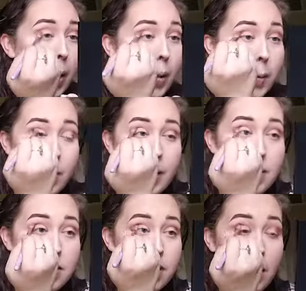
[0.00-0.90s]
and right
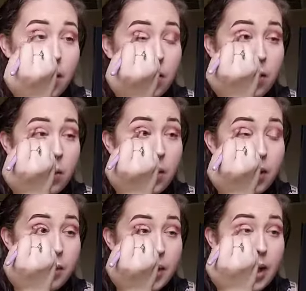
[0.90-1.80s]
into the outer
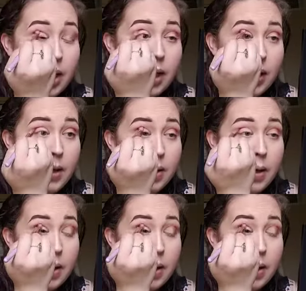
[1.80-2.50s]
corner of my eye.